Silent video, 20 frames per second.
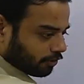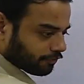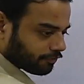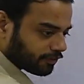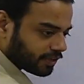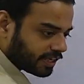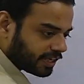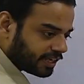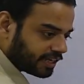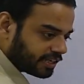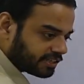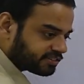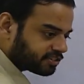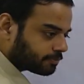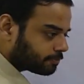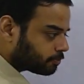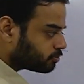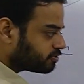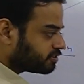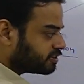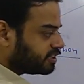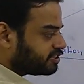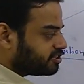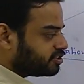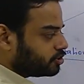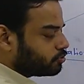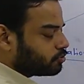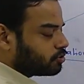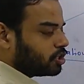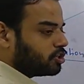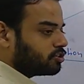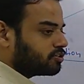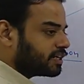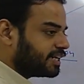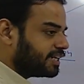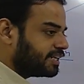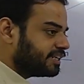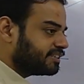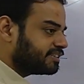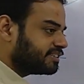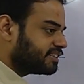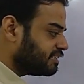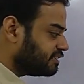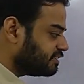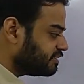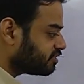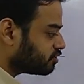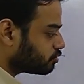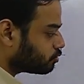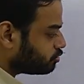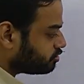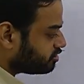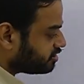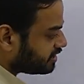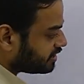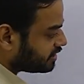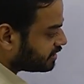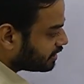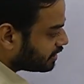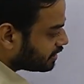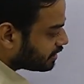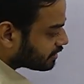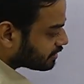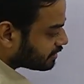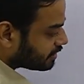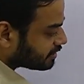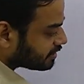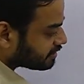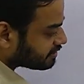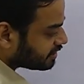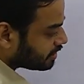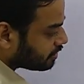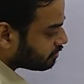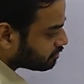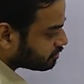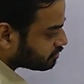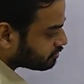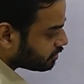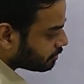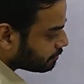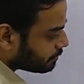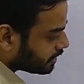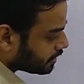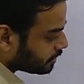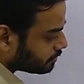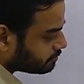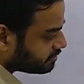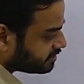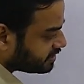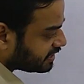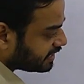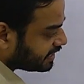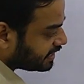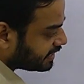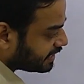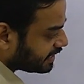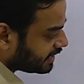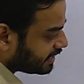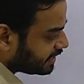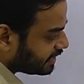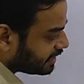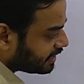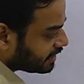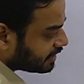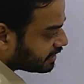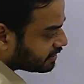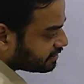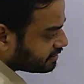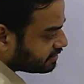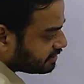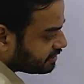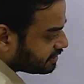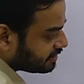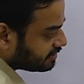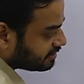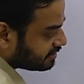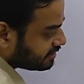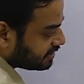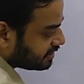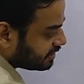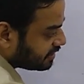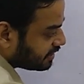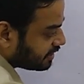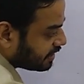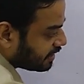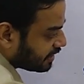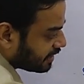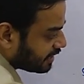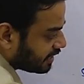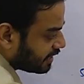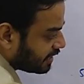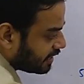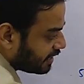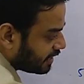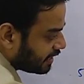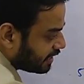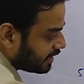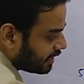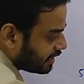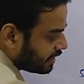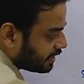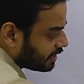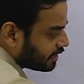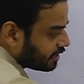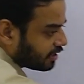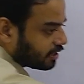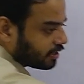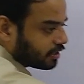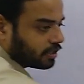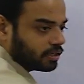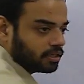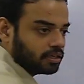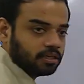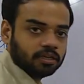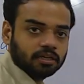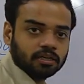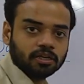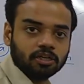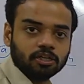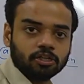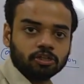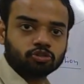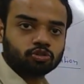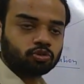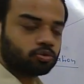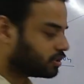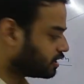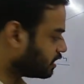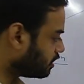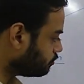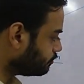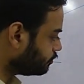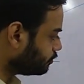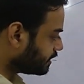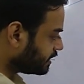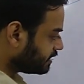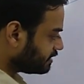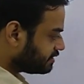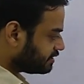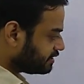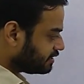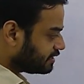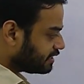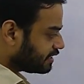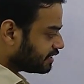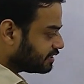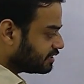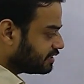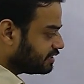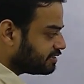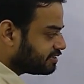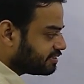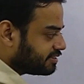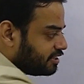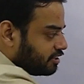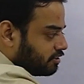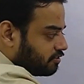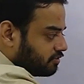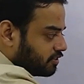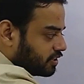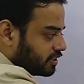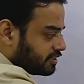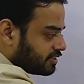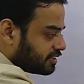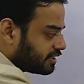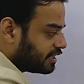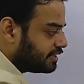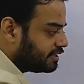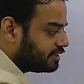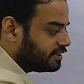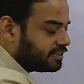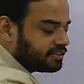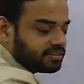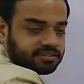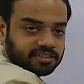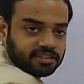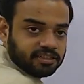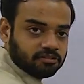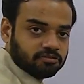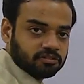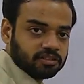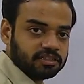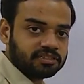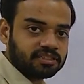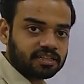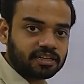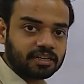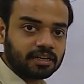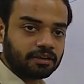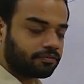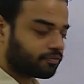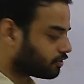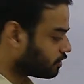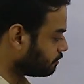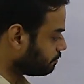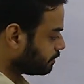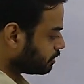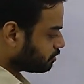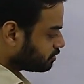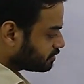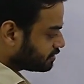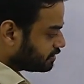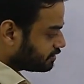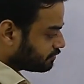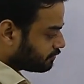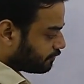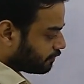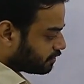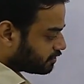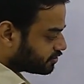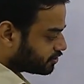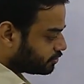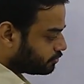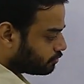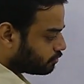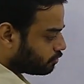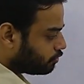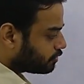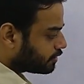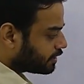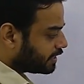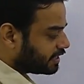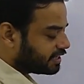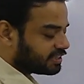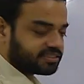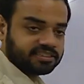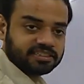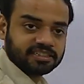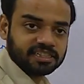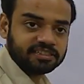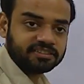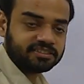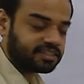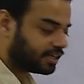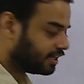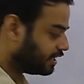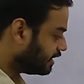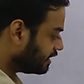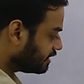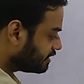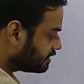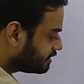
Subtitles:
of A, suppose this nucleotide changes to G, then the sequence will become GT, GC, AA. So now you can see that this sequence and this sequence are different because this first nucleotide has changed.